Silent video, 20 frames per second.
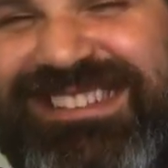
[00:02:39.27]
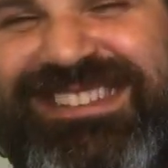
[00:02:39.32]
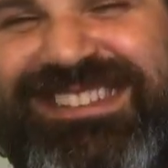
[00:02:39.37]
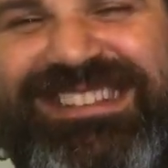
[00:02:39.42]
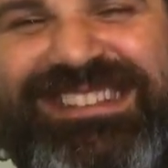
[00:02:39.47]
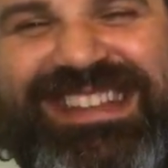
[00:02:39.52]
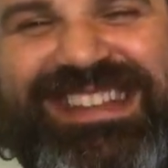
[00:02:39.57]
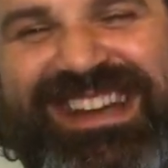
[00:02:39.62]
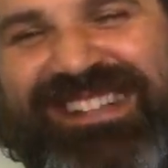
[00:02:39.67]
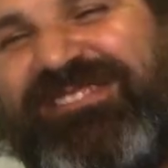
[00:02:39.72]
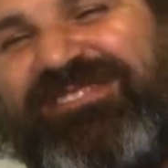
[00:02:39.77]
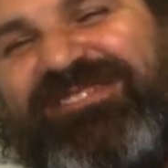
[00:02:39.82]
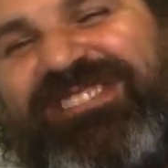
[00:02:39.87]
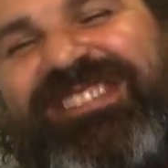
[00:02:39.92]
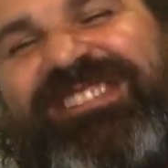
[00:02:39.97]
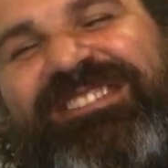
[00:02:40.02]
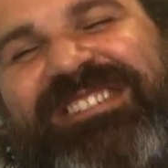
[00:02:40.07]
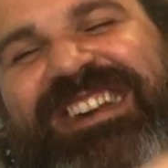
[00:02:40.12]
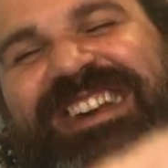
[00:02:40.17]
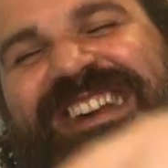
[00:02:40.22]
the
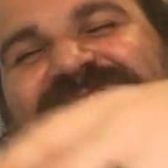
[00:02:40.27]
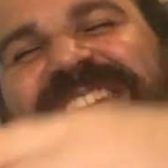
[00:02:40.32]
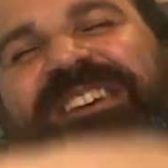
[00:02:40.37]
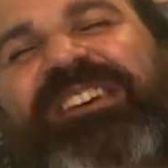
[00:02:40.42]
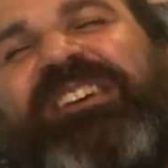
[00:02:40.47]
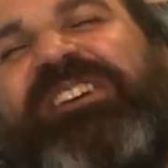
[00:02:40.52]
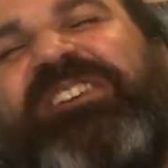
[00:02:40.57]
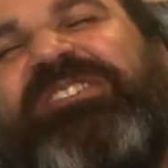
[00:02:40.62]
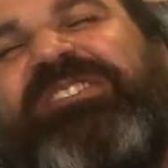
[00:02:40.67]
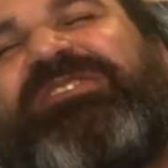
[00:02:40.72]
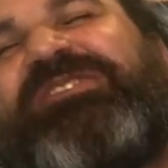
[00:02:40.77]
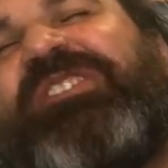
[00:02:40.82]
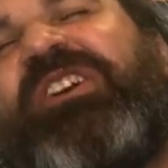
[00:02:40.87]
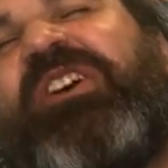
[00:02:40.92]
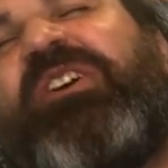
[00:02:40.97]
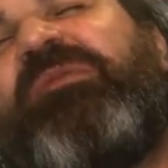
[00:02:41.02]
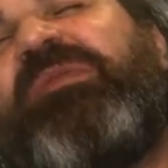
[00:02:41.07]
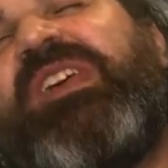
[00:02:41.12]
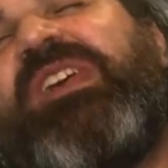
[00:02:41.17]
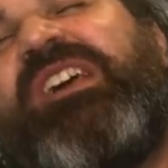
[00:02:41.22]
analogy. Okay,
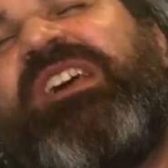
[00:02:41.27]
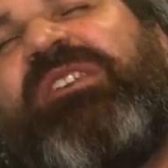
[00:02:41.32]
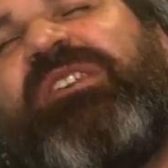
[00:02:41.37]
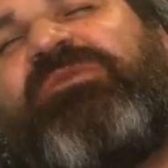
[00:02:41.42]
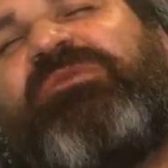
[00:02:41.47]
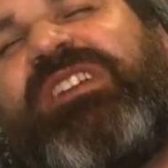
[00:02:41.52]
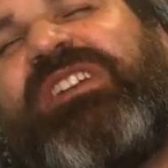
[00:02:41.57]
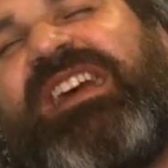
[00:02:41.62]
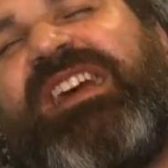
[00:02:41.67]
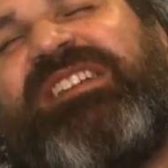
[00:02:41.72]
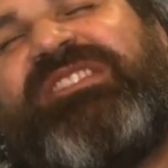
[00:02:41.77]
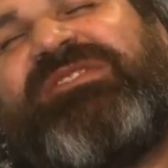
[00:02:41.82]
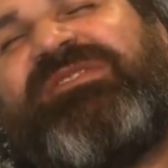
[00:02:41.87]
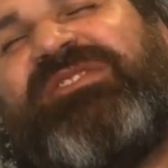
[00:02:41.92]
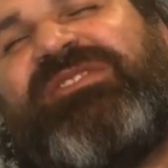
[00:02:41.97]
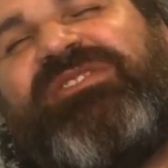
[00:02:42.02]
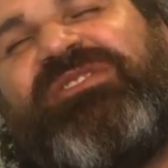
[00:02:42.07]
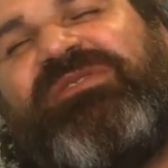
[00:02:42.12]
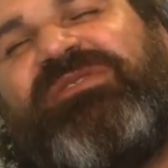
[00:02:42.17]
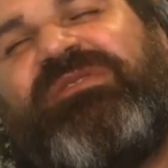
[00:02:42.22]
so we're gonna enter
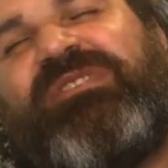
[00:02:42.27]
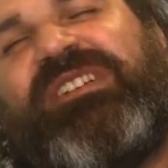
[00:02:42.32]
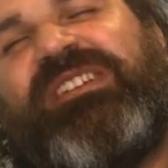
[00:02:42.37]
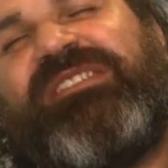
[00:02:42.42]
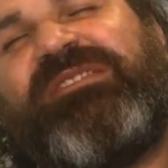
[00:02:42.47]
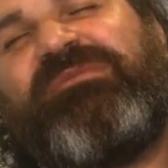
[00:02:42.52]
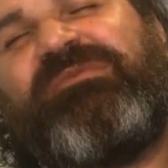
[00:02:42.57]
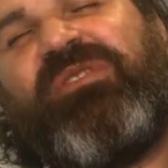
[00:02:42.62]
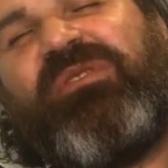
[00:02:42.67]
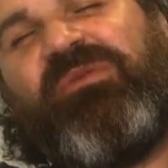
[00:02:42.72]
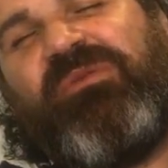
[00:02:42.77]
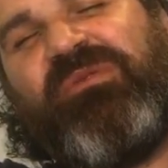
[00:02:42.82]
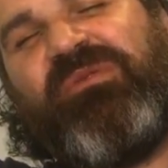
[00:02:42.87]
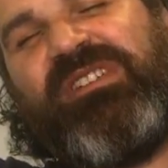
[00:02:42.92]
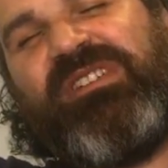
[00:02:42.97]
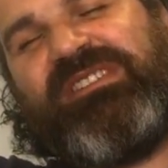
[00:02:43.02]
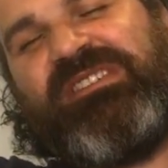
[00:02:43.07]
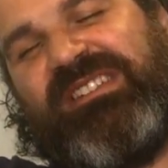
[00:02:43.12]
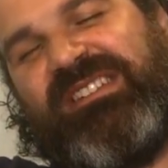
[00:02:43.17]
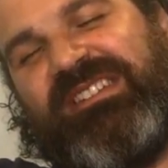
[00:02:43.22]
into uh, some
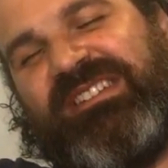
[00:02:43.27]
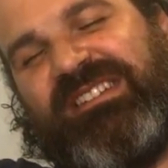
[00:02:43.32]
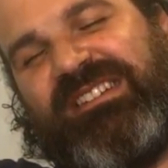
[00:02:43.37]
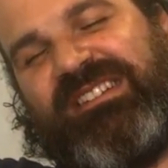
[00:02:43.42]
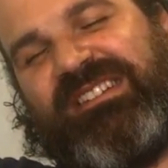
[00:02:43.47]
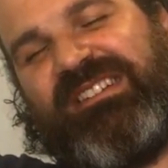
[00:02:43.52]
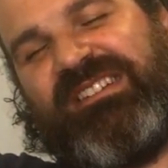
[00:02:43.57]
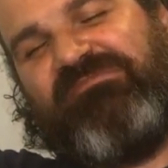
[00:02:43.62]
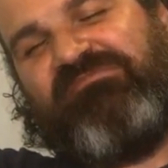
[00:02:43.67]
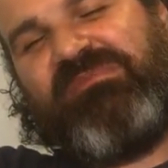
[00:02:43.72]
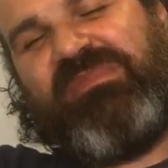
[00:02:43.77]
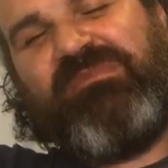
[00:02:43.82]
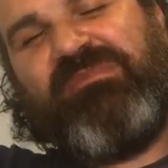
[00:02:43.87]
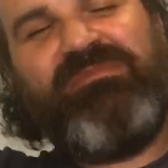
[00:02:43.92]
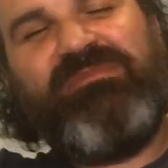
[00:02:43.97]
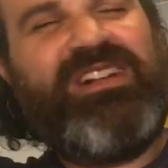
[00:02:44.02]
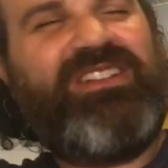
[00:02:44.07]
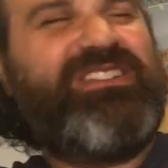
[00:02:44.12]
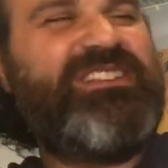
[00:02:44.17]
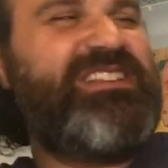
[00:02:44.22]
chord um,
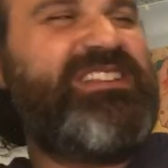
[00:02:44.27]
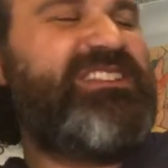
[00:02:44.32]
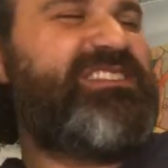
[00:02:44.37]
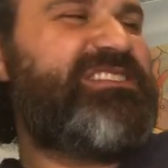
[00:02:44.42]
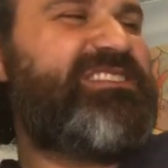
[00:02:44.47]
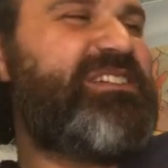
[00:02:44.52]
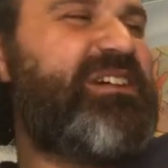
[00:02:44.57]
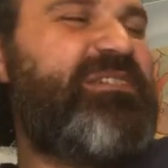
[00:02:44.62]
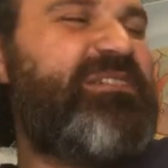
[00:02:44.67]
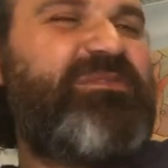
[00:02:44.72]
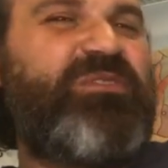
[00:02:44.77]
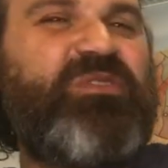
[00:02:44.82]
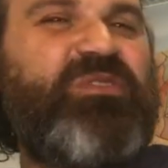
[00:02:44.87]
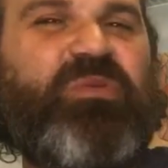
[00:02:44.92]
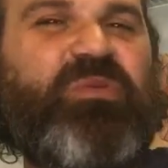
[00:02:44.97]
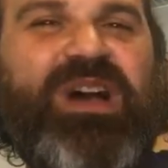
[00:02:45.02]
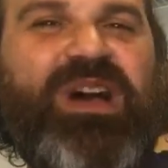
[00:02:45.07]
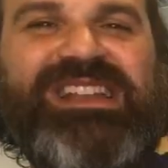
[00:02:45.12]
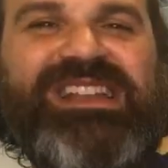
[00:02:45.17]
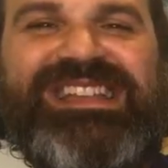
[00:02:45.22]
melody stuff.
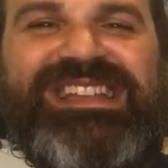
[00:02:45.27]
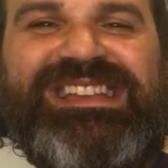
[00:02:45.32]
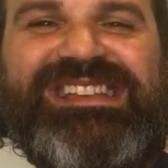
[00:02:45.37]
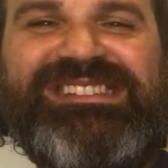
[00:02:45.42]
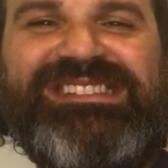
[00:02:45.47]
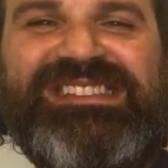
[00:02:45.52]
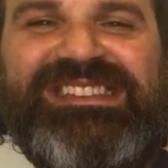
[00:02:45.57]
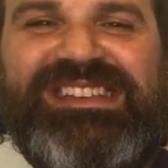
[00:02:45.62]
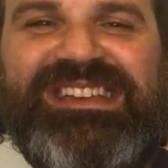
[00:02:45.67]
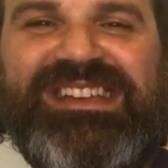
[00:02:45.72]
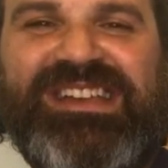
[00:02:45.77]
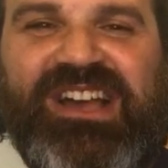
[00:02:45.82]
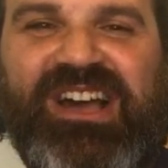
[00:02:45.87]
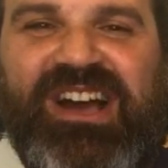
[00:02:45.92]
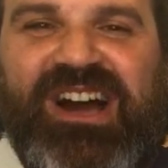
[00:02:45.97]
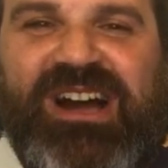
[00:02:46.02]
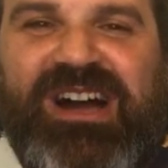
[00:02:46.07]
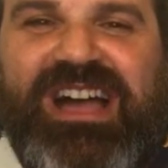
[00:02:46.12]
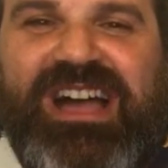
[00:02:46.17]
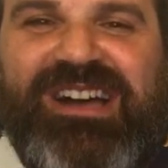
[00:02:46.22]
Quite easy.
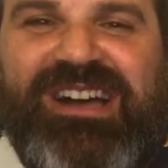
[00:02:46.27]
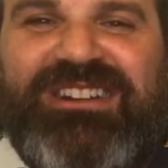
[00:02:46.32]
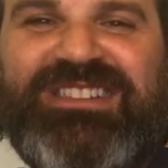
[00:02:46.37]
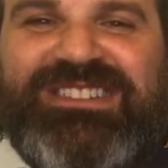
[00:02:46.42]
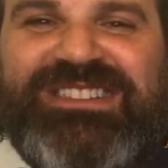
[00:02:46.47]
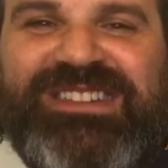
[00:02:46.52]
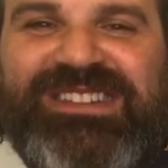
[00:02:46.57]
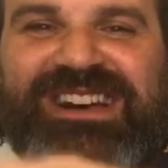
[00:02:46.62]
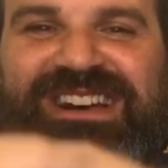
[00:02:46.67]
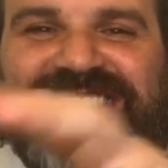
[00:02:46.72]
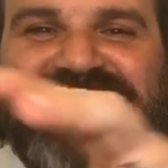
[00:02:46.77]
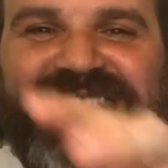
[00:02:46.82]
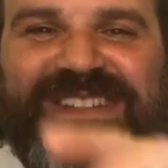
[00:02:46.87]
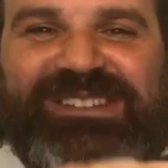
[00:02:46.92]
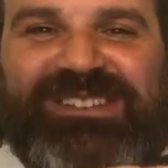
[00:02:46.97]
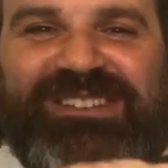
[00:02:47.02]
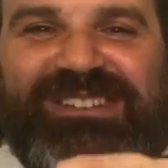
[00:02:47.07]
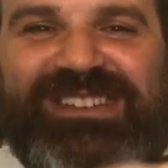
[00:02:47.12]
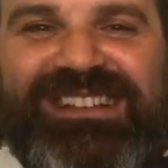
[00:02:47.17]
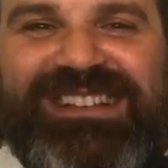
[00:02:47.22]
I, I a, li a
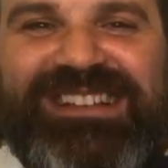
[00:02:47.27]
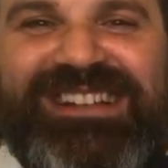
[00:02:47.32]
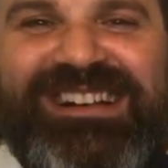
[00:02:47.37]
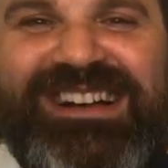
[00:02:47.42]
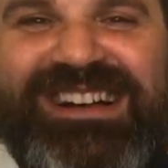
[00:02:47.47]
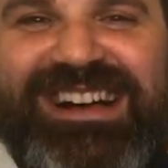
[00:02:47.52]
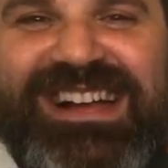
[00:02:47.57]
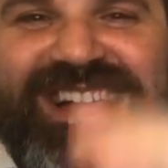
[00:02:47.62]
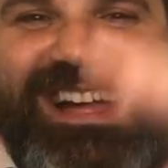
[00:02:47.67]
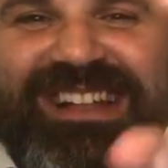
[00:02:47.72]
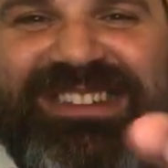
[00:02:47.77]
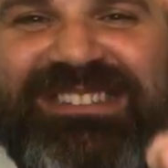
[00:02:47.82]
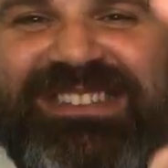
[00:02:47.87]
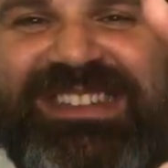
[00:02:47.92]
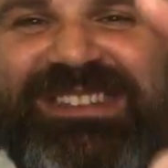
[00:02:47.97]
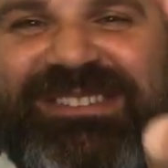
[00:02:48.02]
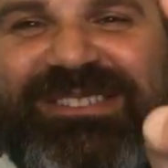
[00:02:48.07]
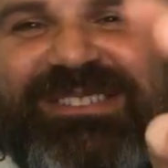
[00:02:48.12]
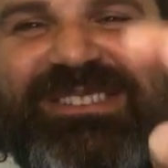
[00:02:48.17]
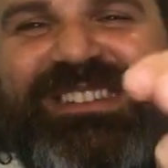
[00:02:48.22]
little a
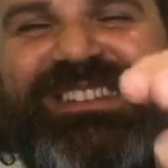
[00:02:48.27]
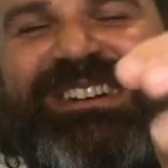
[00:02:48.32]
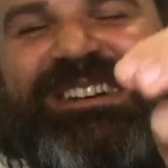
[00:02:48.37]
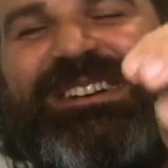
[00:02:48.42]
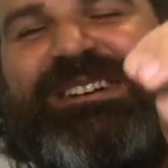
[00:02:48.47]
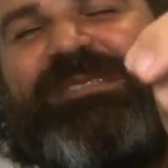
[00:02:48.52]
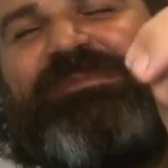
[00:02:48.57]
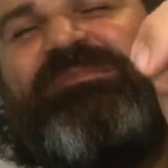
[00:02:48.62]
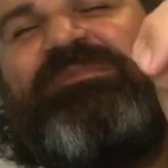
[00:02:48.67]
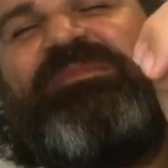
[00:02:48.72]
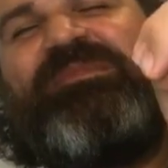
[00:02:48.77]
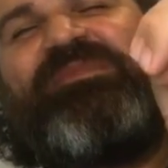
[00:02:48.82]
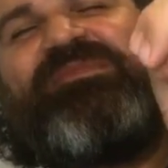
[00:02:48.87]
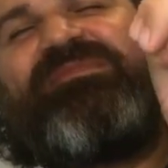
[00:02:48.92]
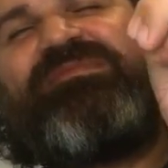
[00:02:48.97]
little um